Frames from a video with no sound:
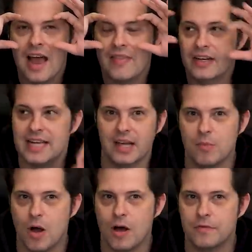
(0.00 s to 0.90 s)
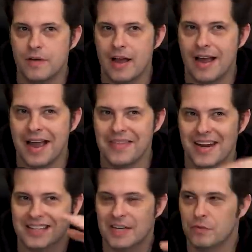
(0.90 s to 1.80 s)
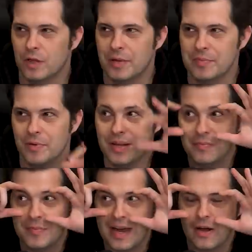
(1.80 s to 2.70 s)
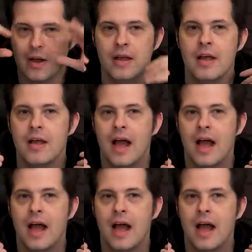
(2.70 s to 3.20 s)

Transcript: And then you take them off, and then it's like real people and you put them back on.